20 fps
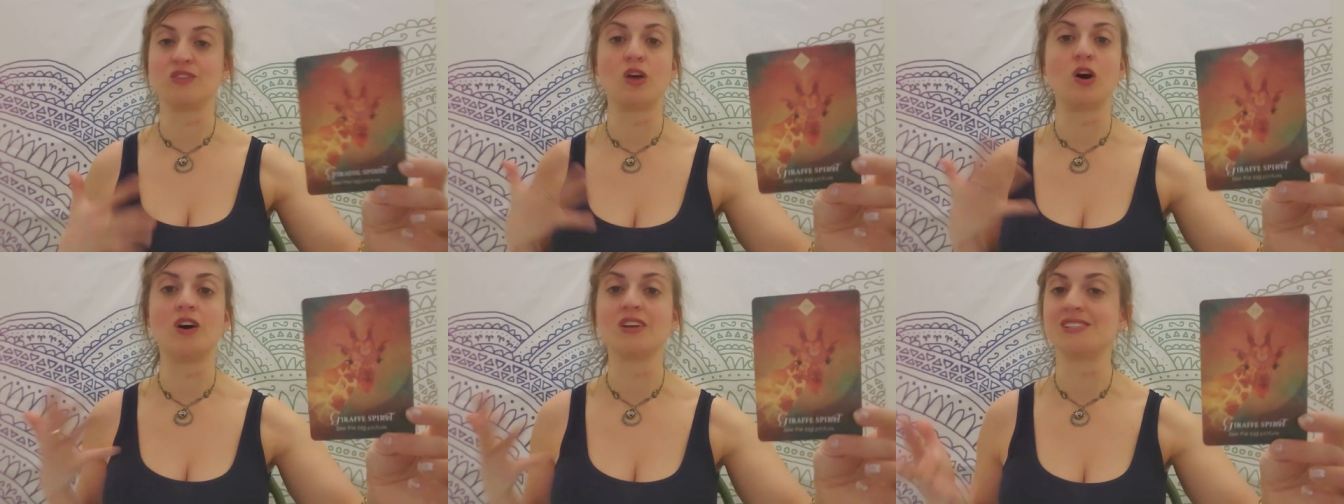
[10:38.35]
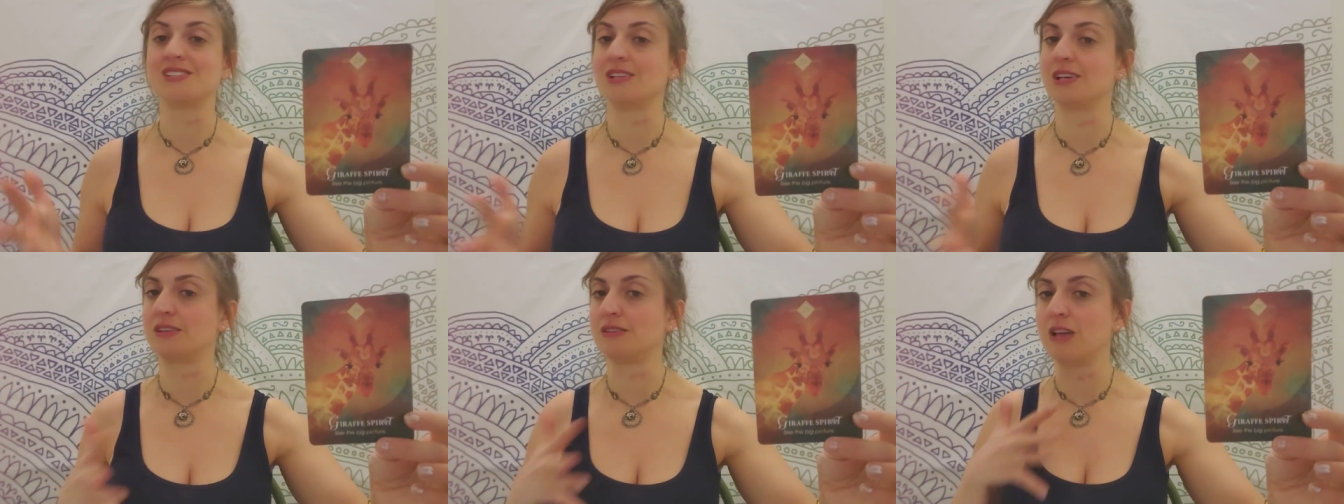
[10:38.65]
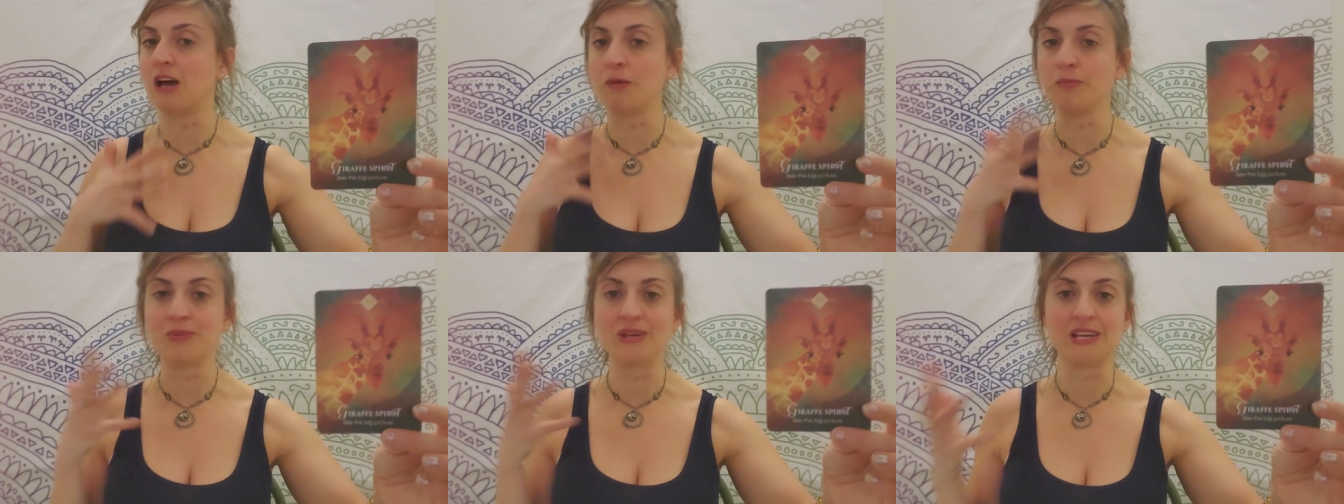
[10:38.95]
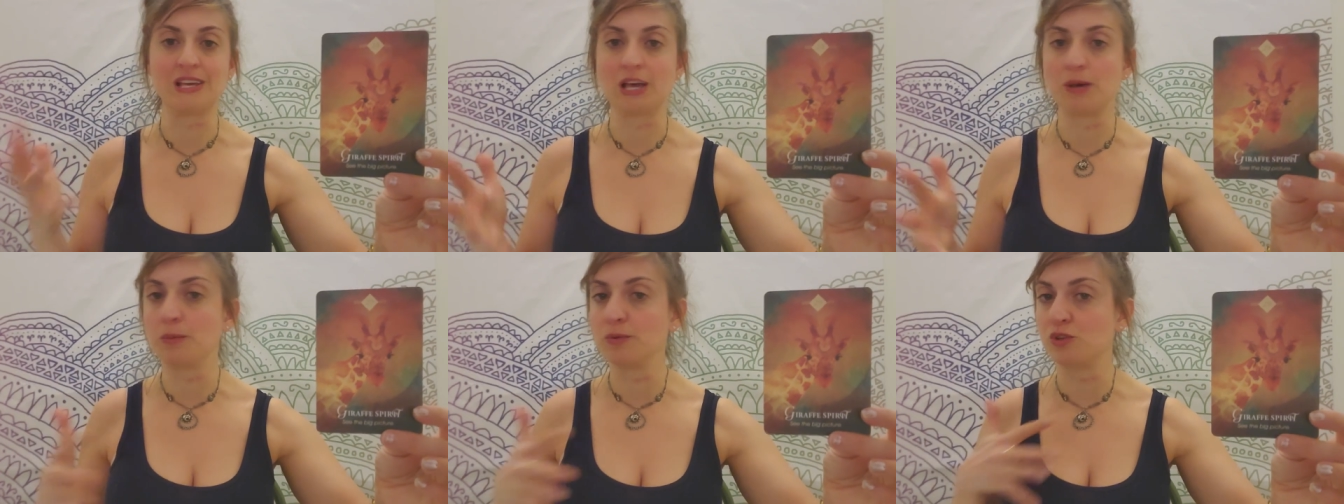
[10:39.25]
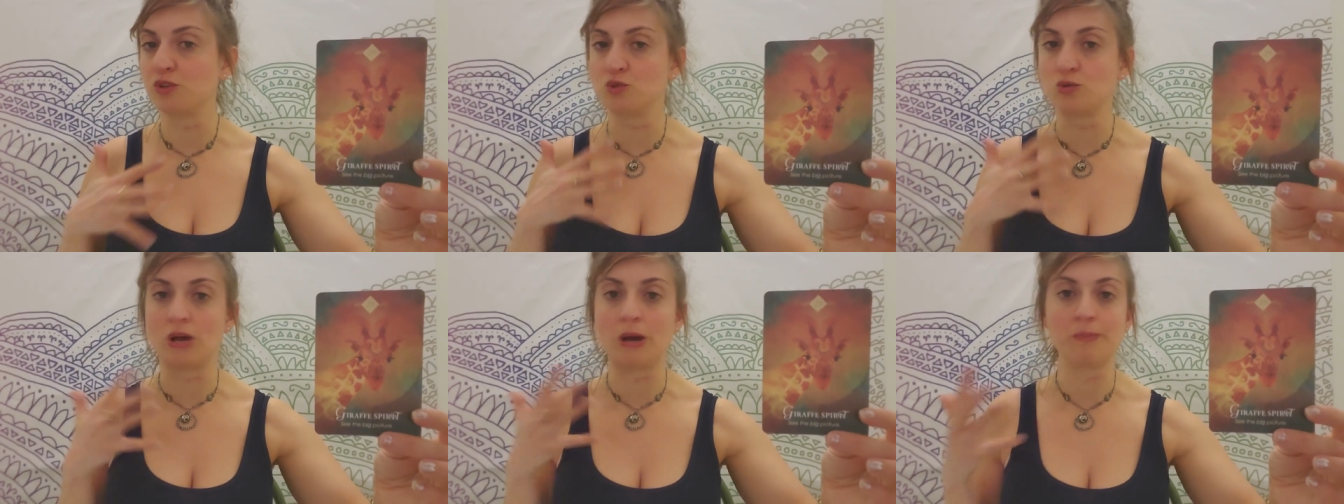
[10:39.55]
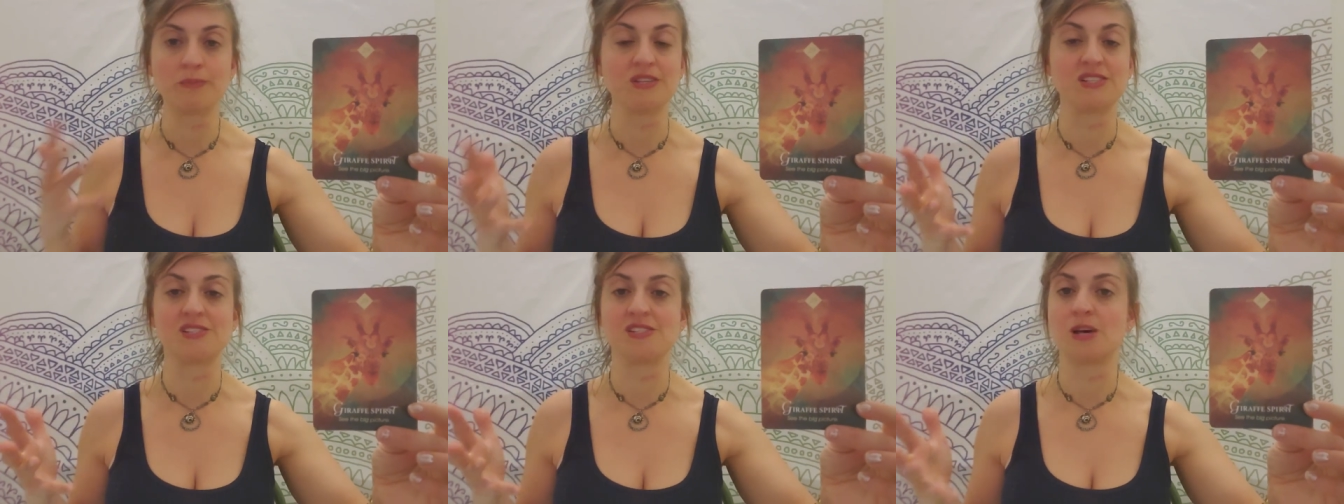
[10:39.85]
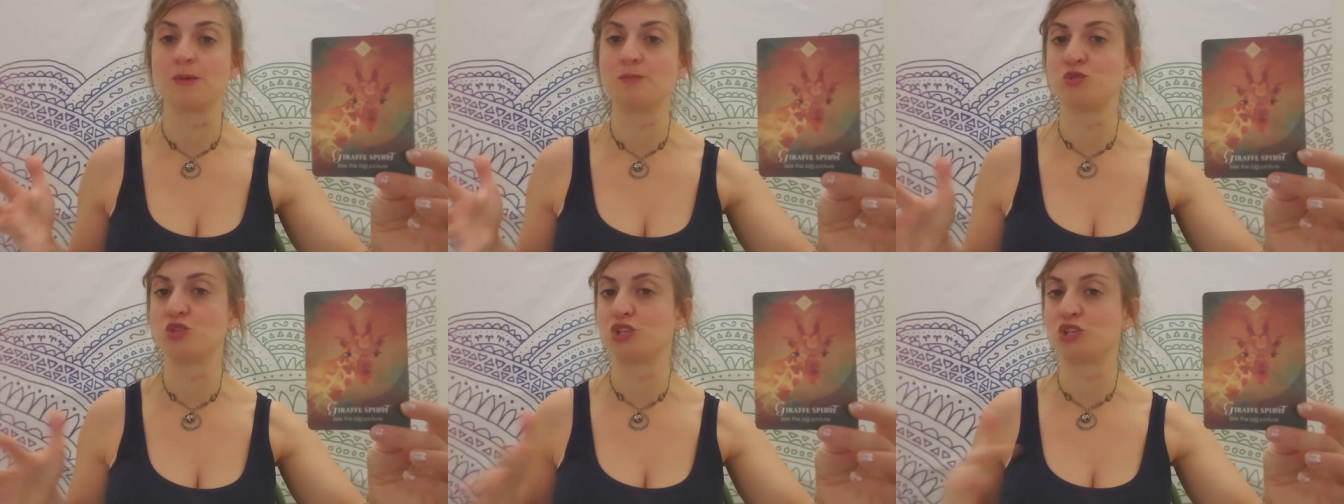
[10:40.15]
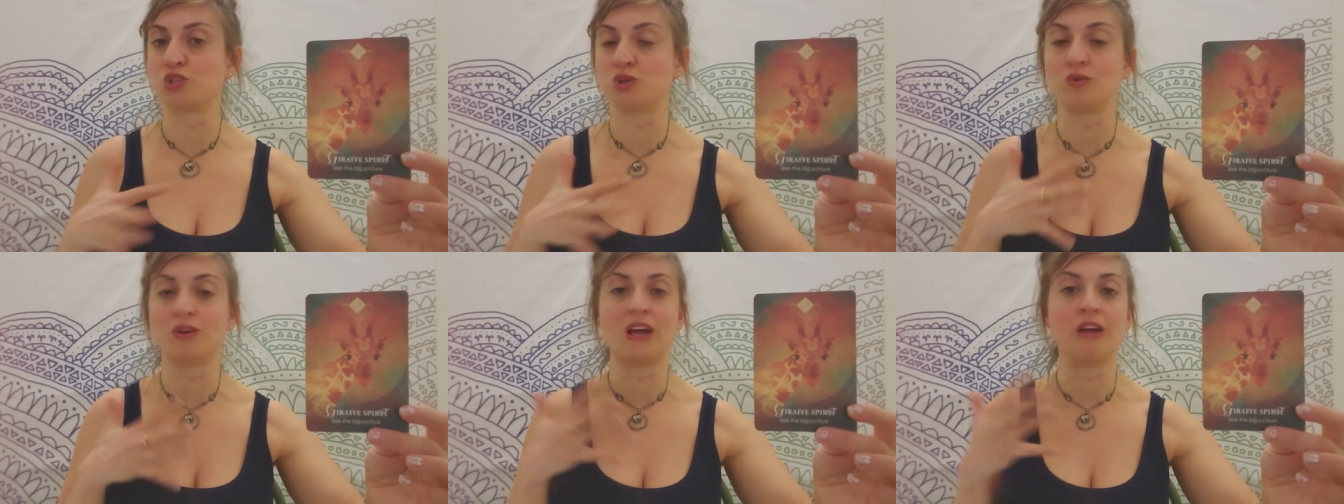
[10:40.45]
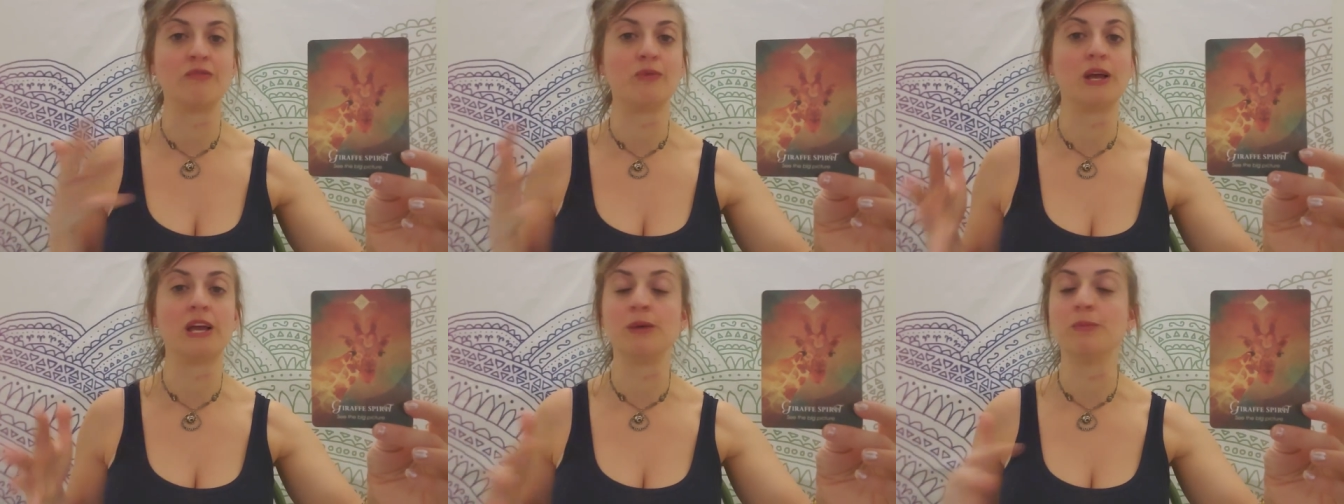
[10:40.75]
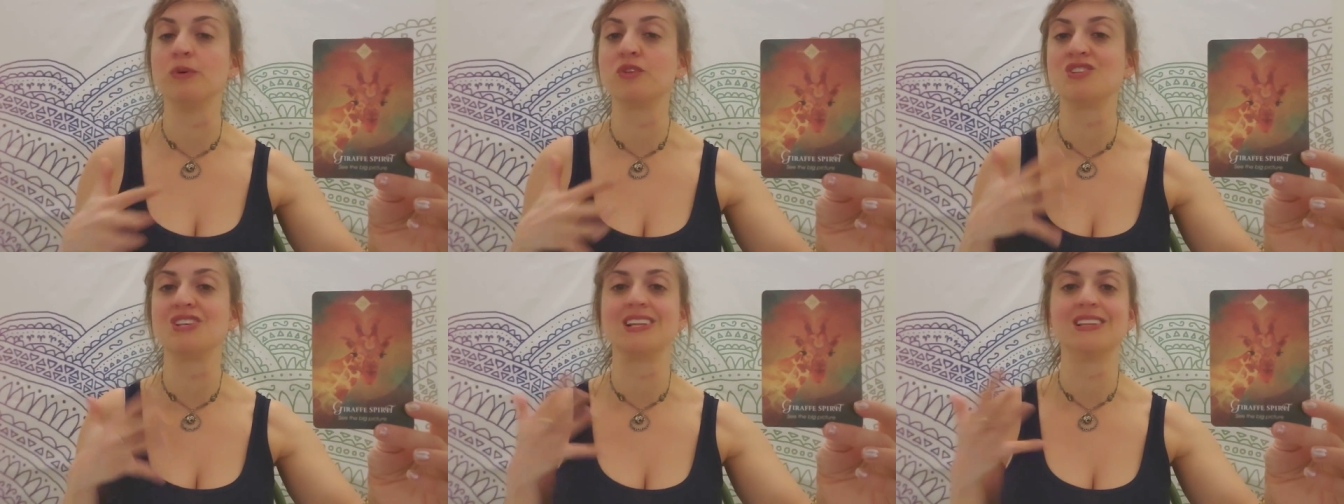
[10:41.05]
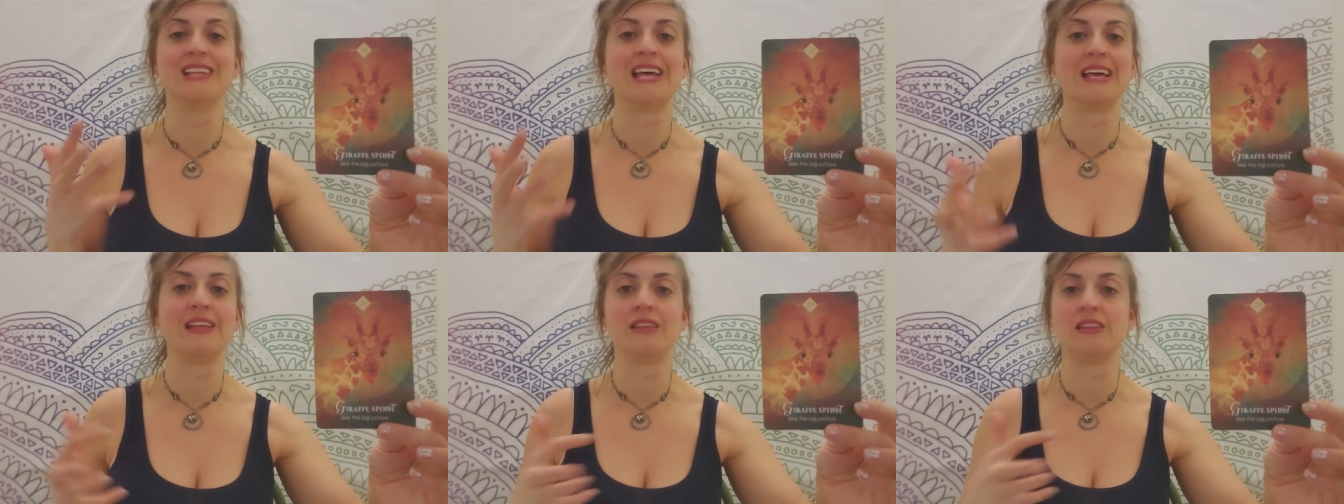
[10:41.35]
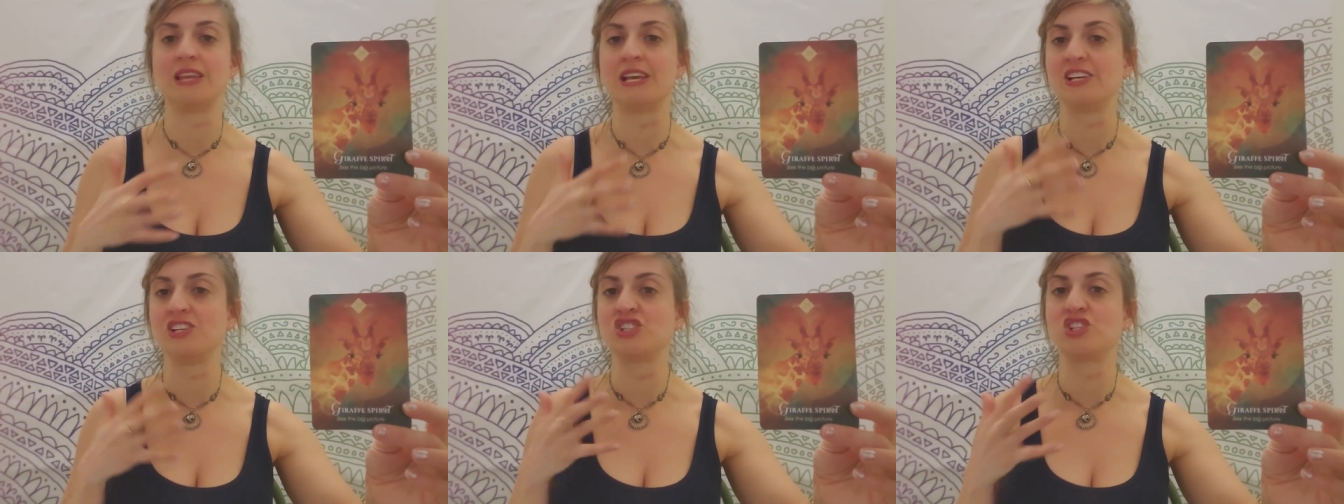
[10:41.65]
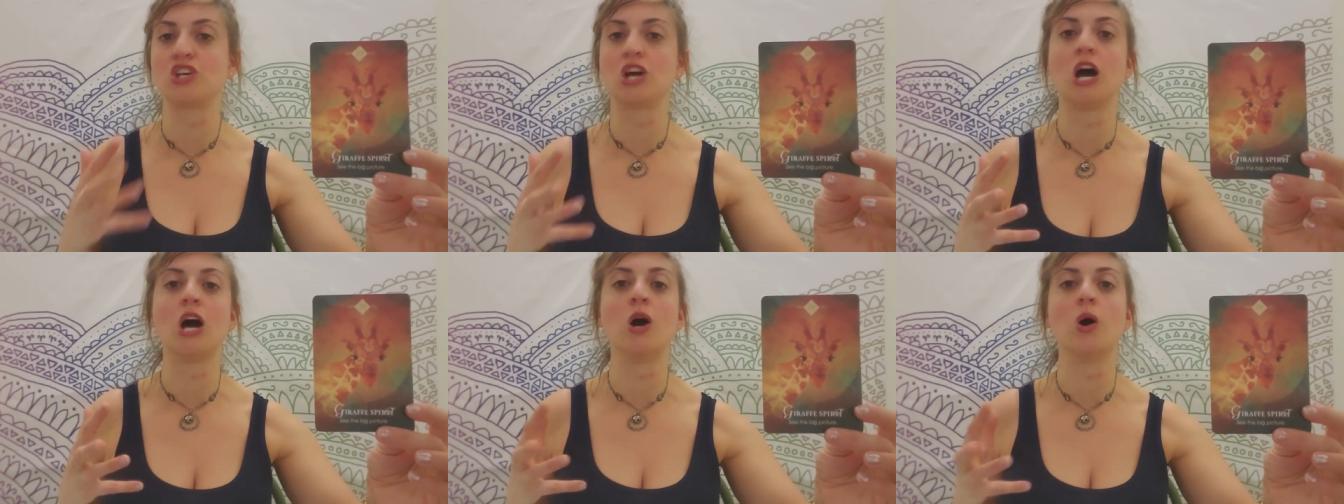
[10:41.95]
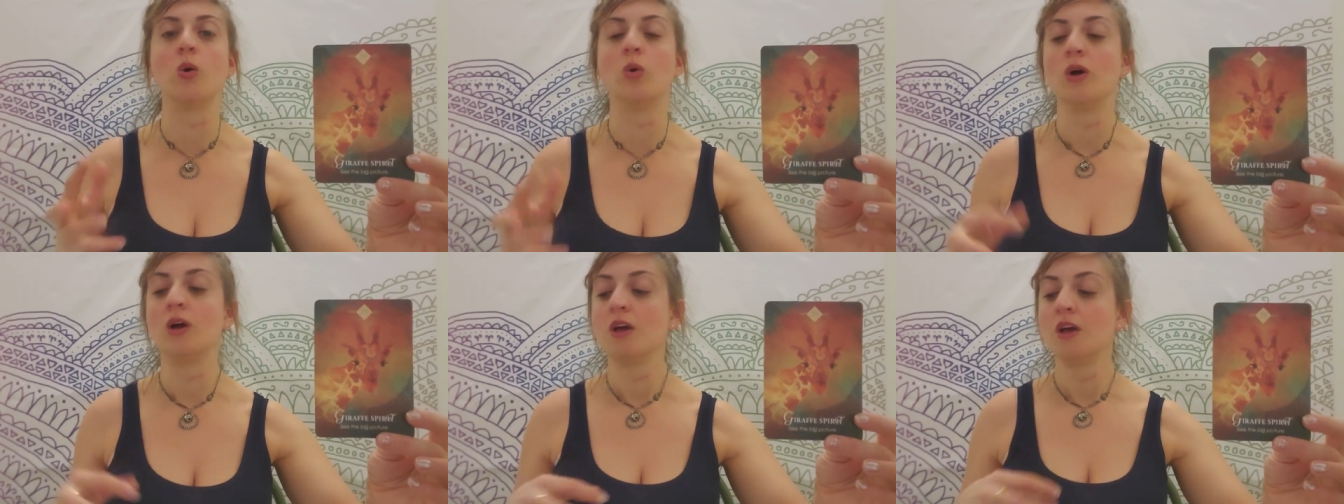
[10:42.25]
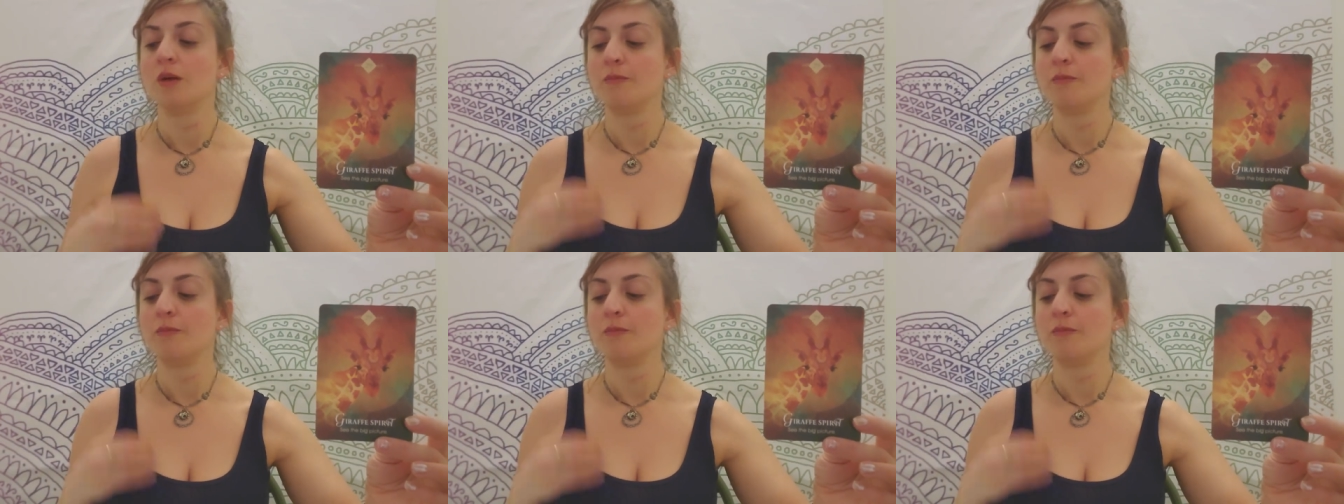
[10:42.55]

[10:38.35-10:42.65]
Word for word: thoughts like not being able to drop the subject or ever able to let things go